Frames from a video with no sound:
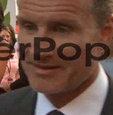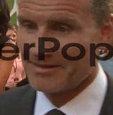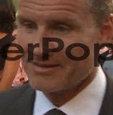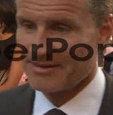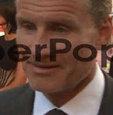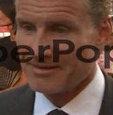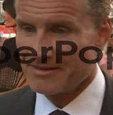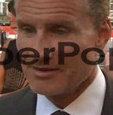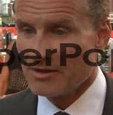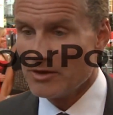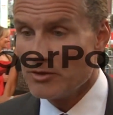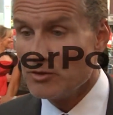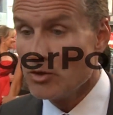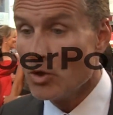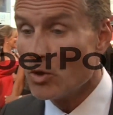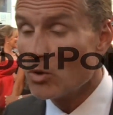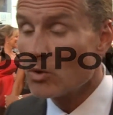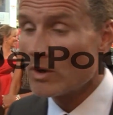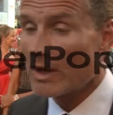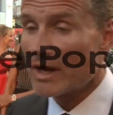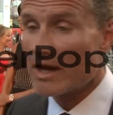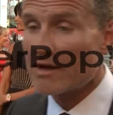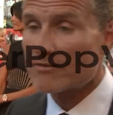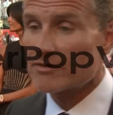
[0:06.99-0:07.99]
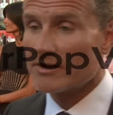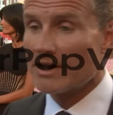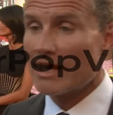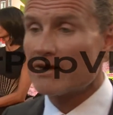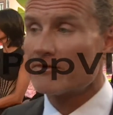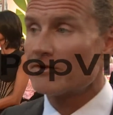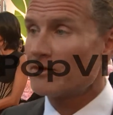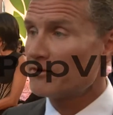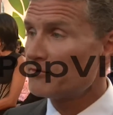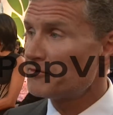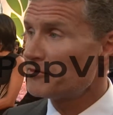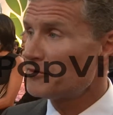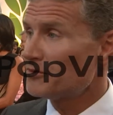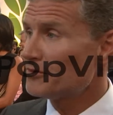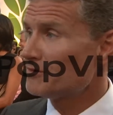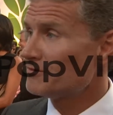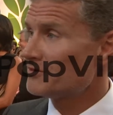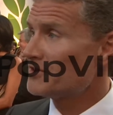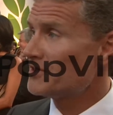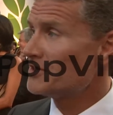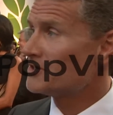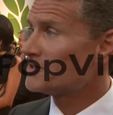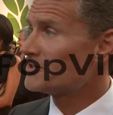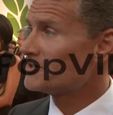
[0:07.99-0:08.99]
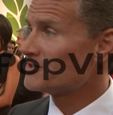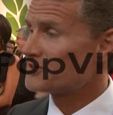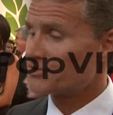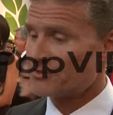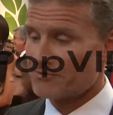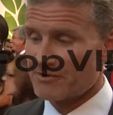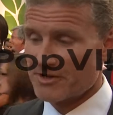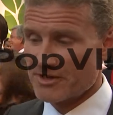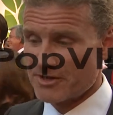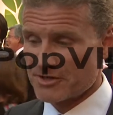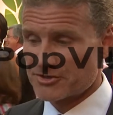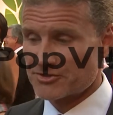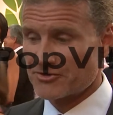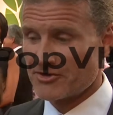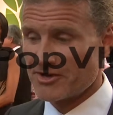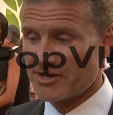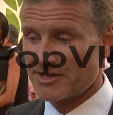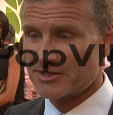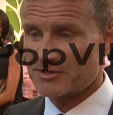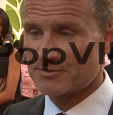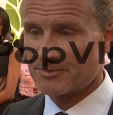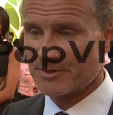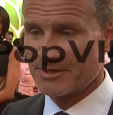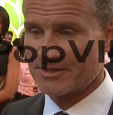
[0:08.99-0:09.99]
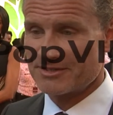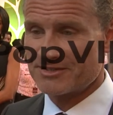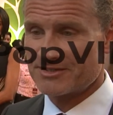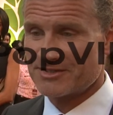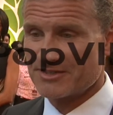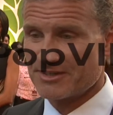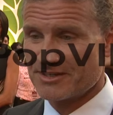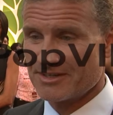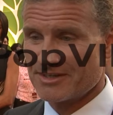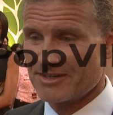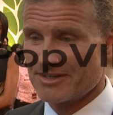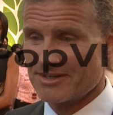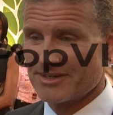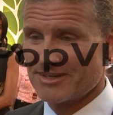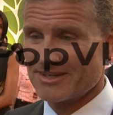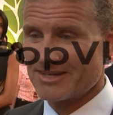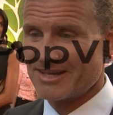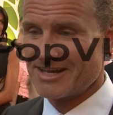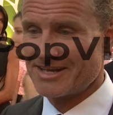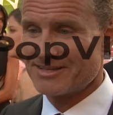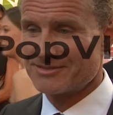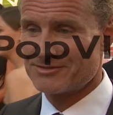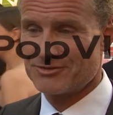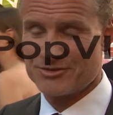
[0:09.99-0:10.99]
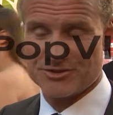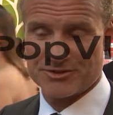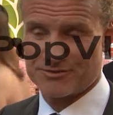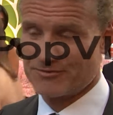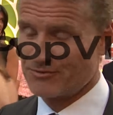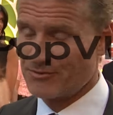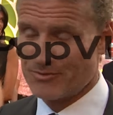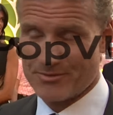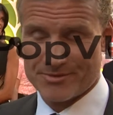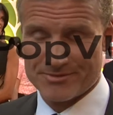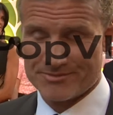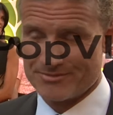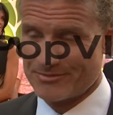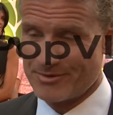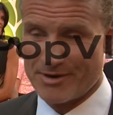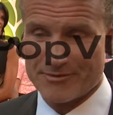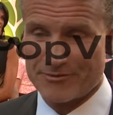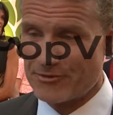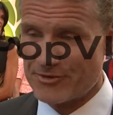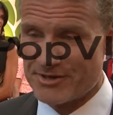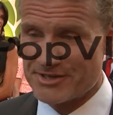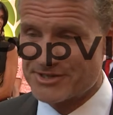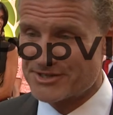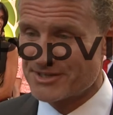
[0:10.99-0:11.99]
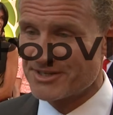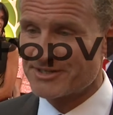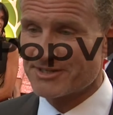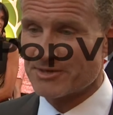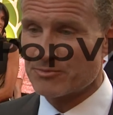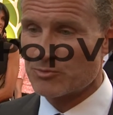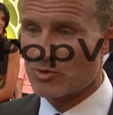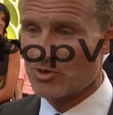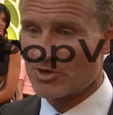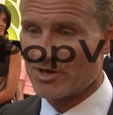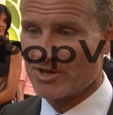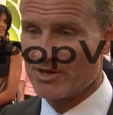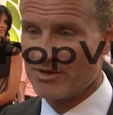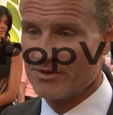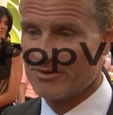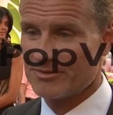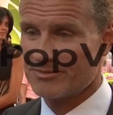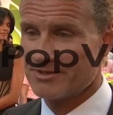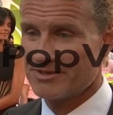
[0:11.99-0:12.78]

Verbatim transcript: or No, I haven't. I've had a few invitations to various screenings, but uh, I just, for whatever reason, it didn't work out.